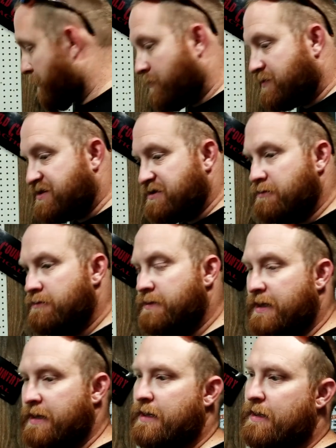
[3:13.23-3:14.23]
I'm going to shoot
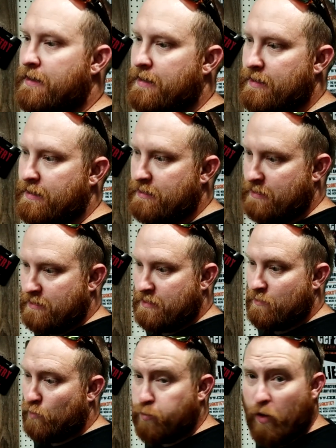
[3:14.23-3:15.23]

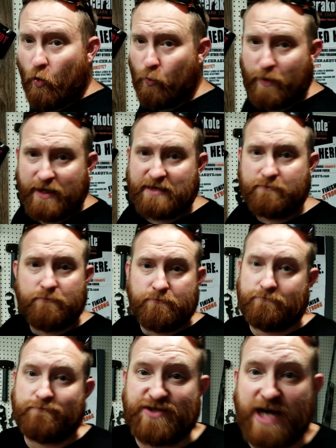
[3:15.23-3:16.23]
will probably be
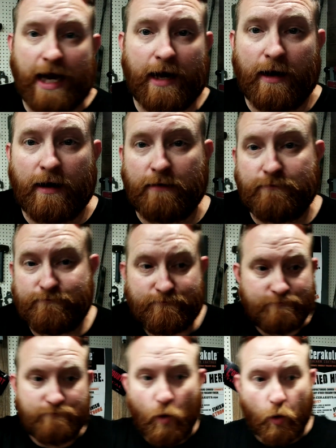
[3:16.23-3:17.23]
jacketed.
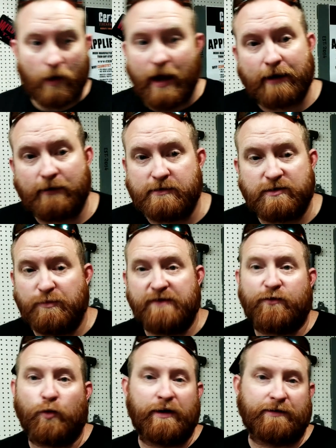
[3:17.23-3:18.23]
More likely it's going to be
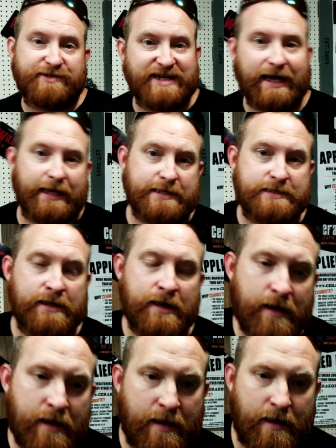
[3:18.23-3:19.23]
full metal jackets.
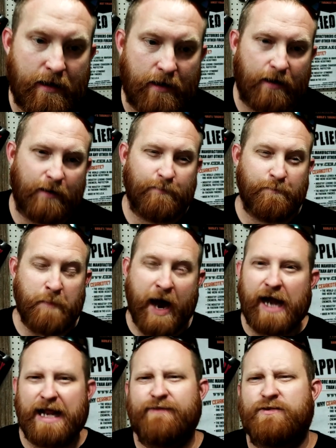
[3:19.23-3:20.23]

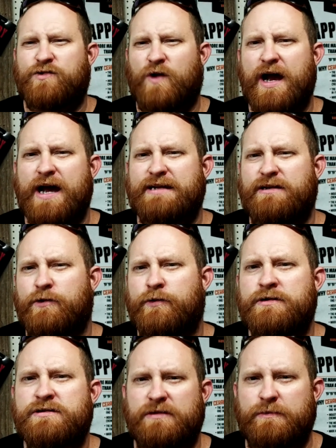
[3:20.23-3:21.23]
Might even try
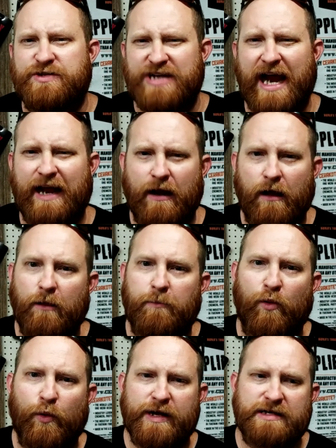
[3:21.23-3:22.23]
doing some jacketed hollow
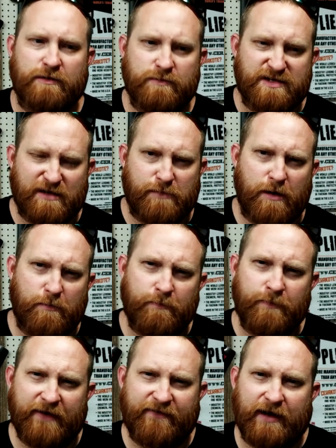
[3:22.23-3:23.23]
points on some of
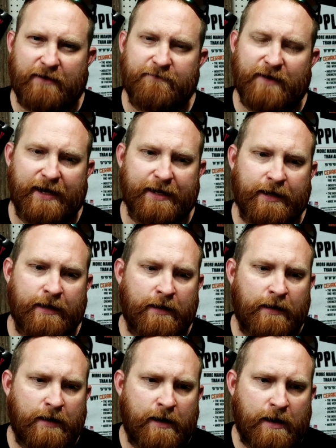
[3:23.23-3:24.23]
them if I can find it,
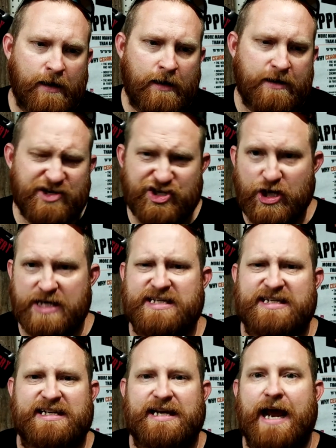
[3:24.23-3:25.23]
just
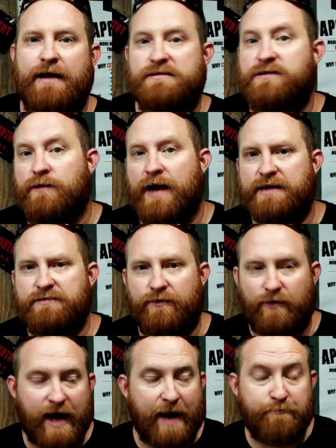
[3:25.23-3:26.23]
to see how it's going to actually
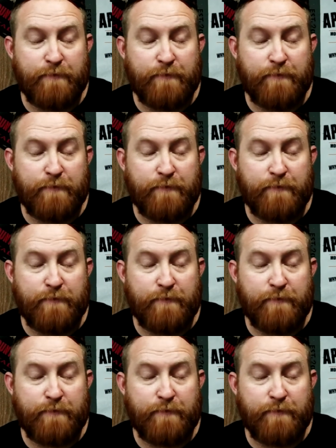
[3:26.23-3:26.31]
react.